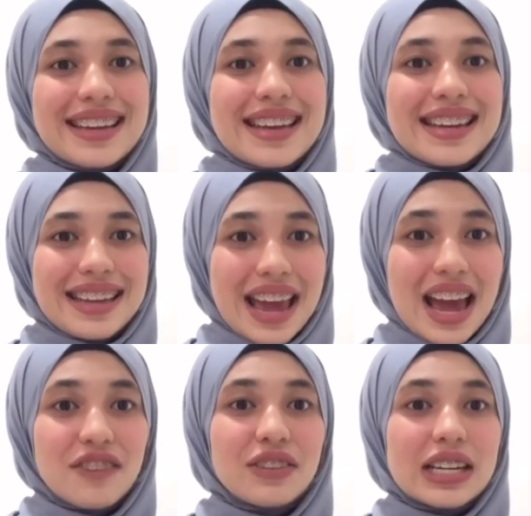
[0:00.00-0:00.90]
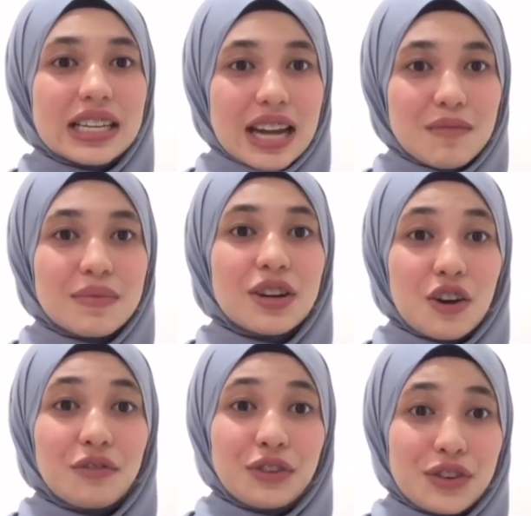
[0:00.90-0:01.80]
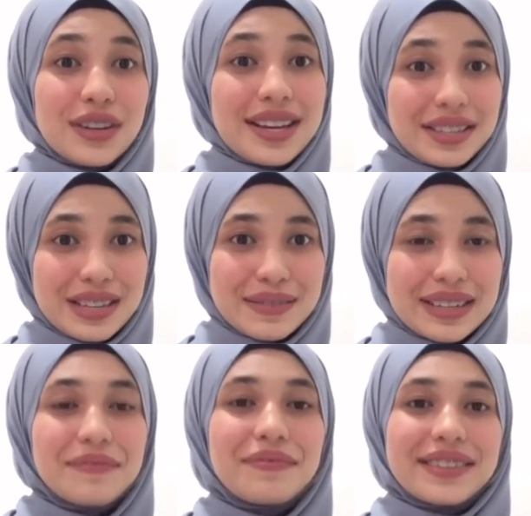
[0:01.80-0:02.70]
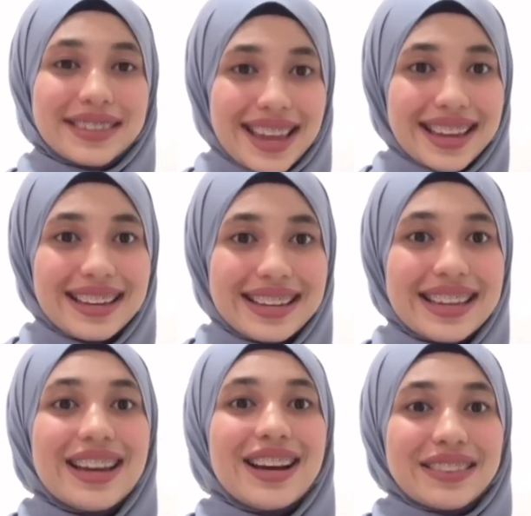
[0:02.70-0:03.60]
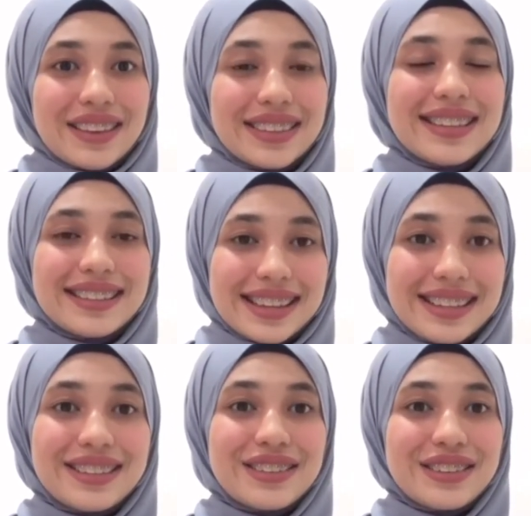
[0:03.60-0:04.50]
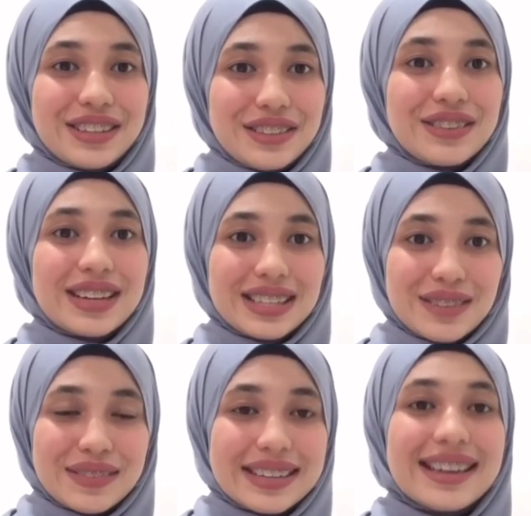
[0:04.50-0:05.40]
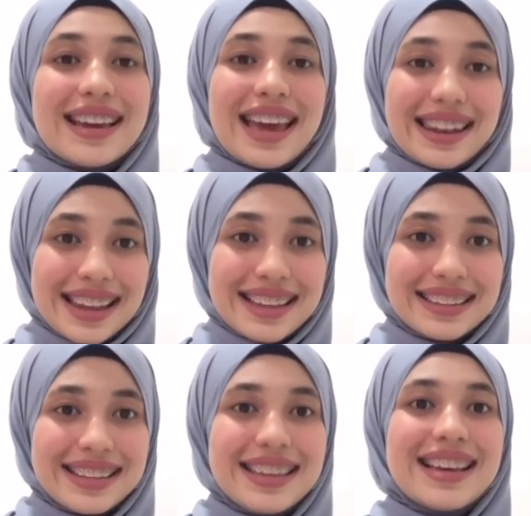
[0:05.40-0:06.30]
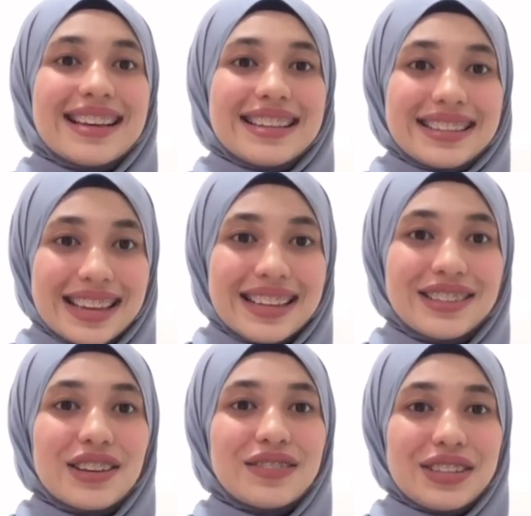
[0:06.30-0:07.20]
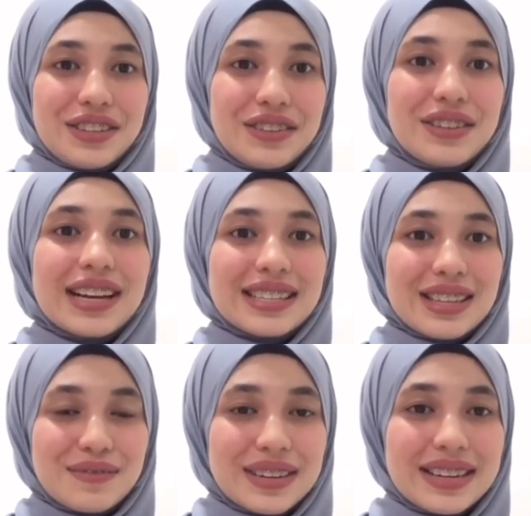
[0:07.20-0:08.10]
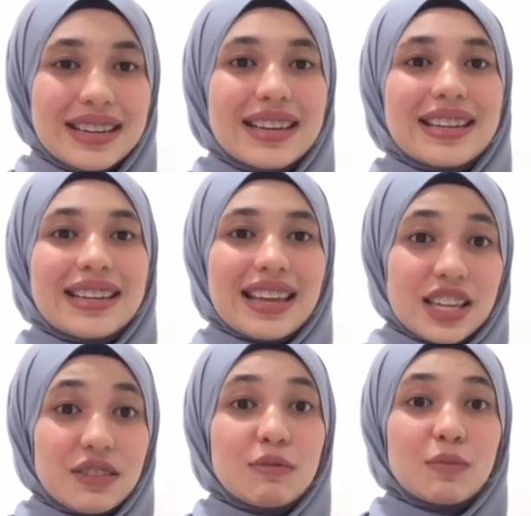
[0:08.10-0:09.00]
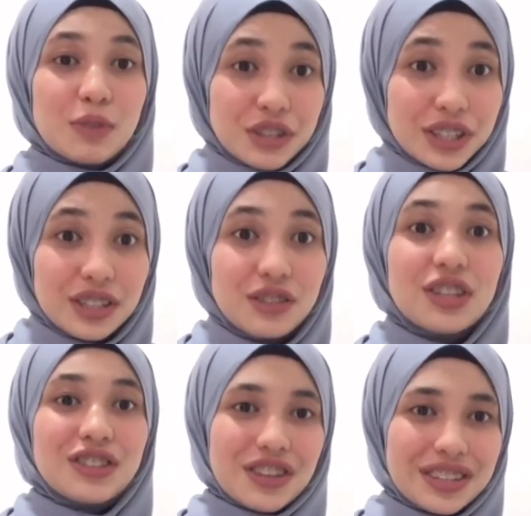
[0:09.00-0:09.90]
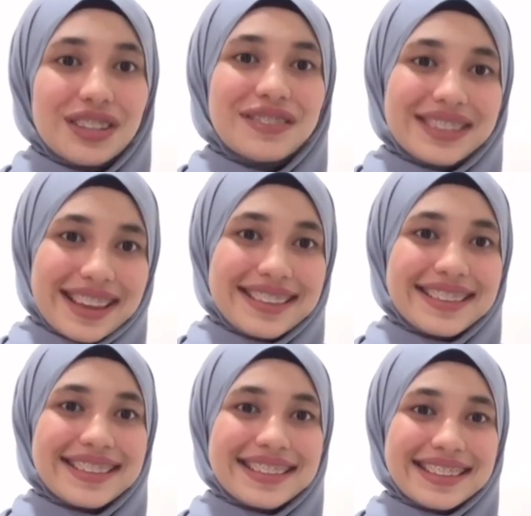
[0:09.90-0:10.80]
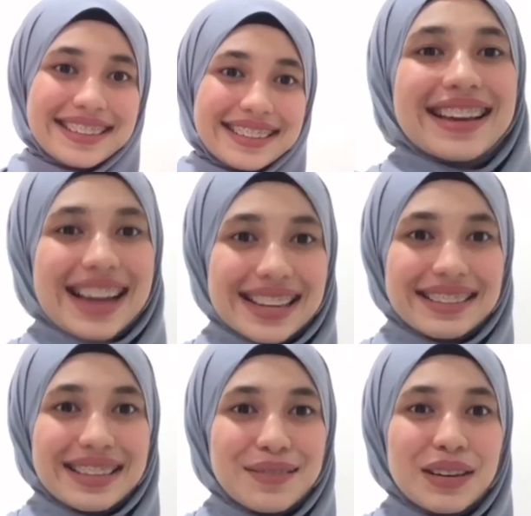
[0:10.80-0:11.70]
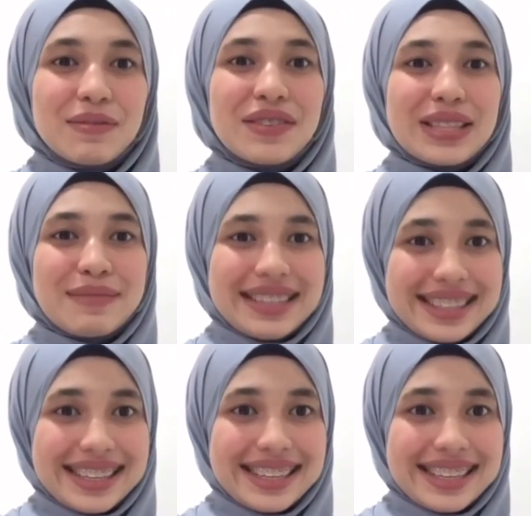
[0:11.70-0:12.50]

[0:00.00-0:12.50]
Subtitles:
they have a number of new customers. Secondly, total sales to a new customer. And lastly, sales of a new customer that gives a proportion to the total of sales. Customer profitability.